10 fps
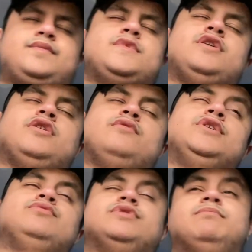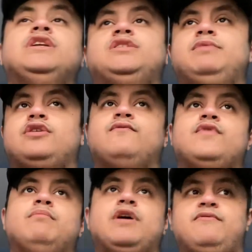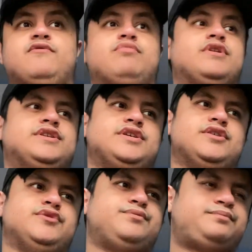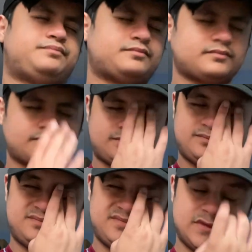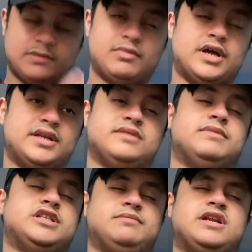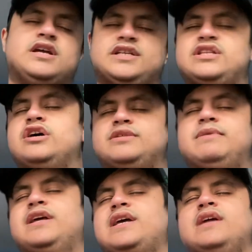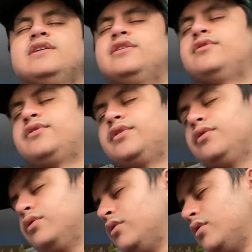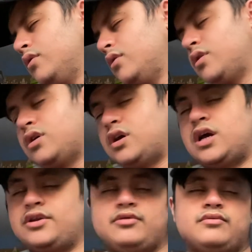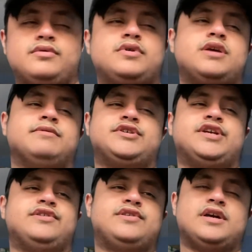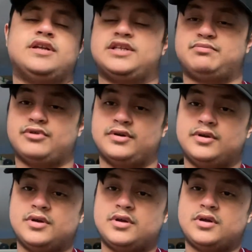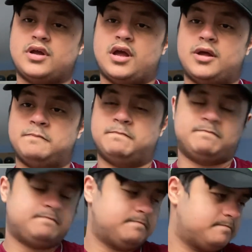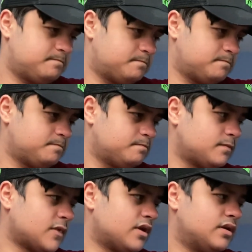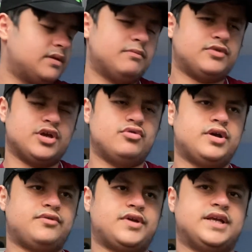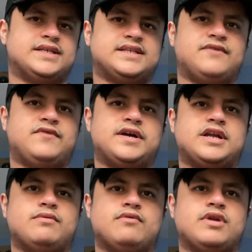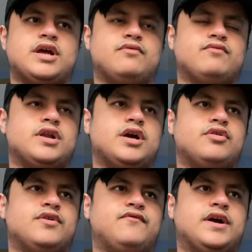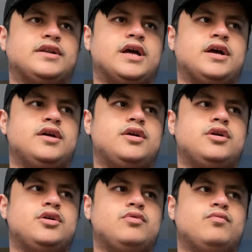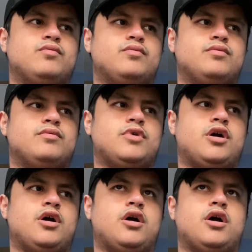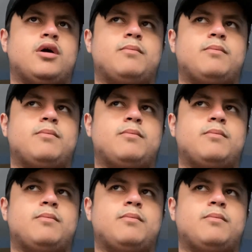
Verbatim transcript: uh, which was meant to be confirmed by Fabrizio, but they're meant to be like this last minute candidate thing. Uh, I don't give a shit at this point. Um, the annoying thing is the fact that we're rely relying on the fact that uh,